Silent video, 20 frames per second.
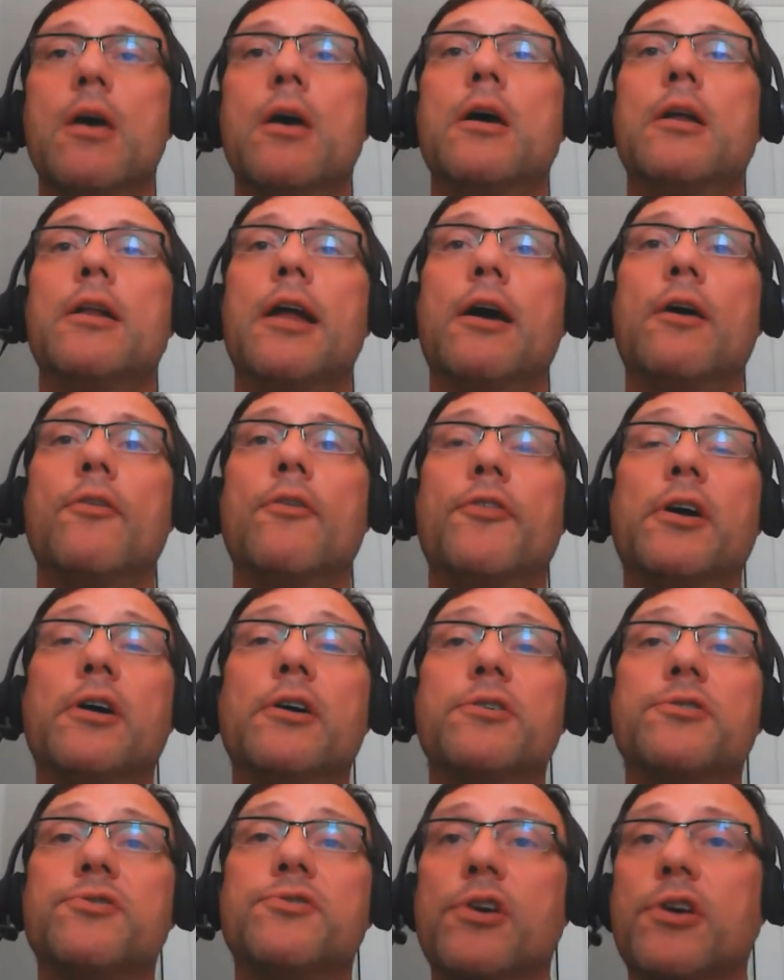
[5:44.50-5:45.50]
Now, there
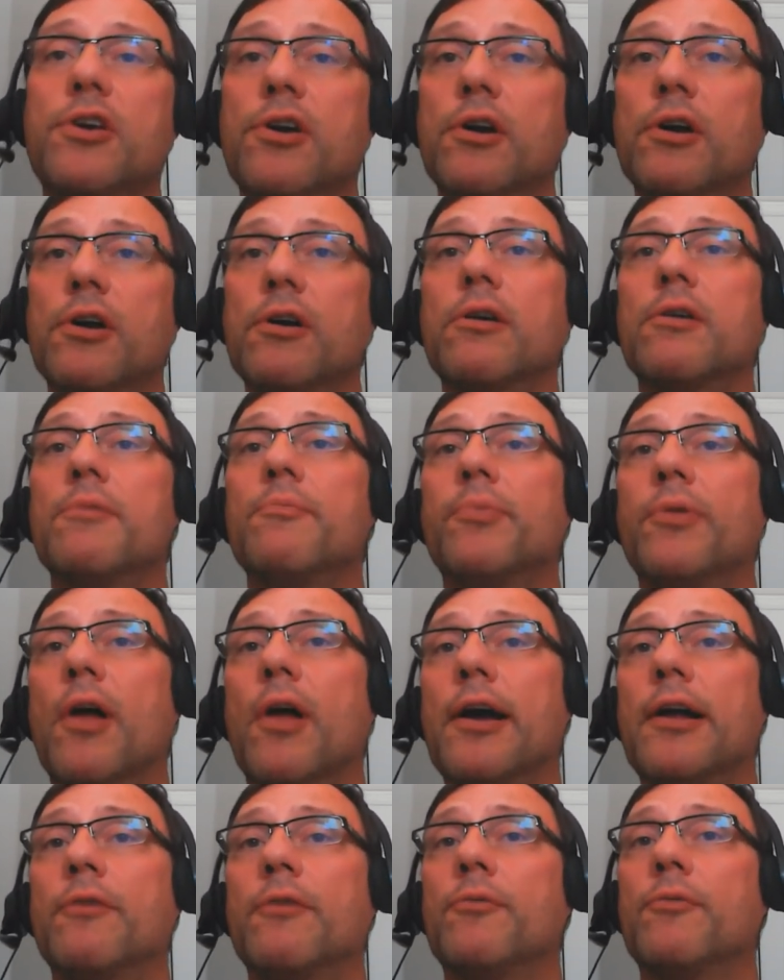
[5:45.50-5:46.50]
is secure,
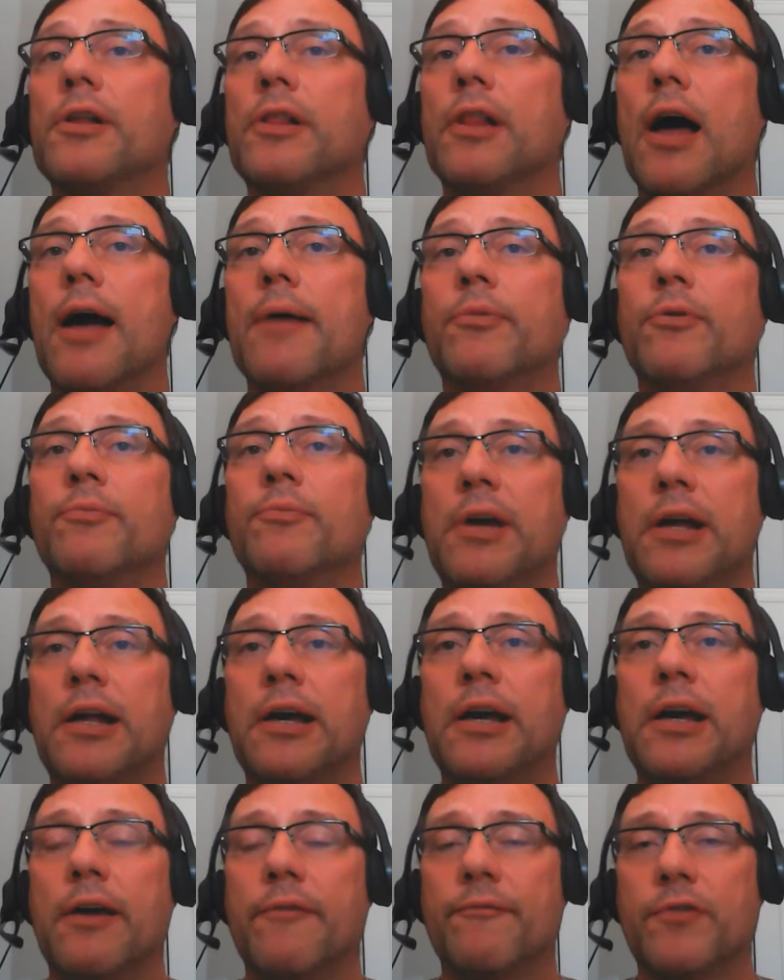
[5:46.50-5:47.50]
compliant, and reliable
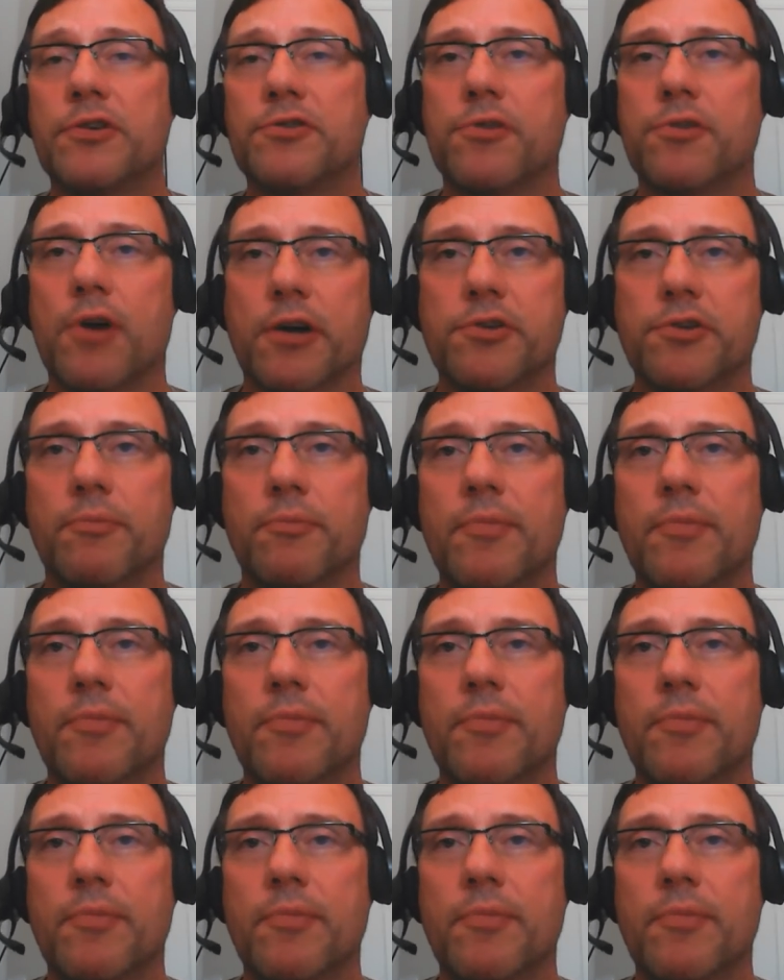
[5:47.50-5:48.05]
meeting infrastructure,